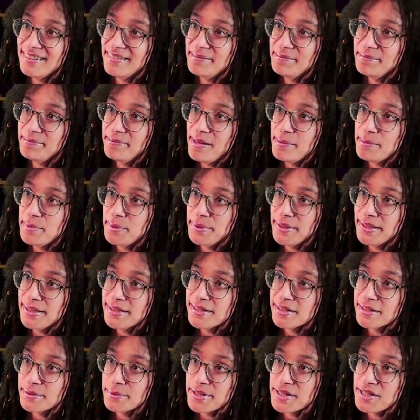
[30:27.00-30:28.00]
Maybe we could
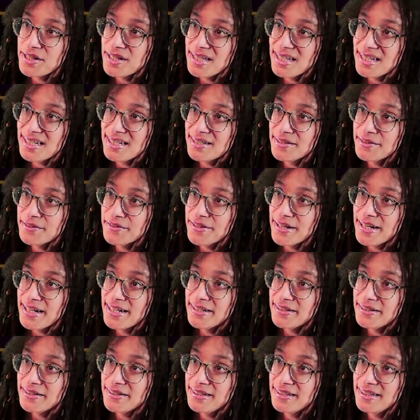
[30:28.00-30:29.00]
switch these
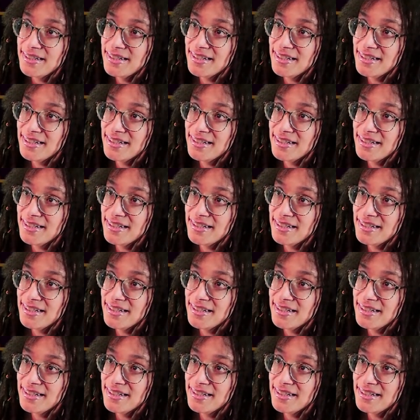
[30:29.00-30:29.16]
around.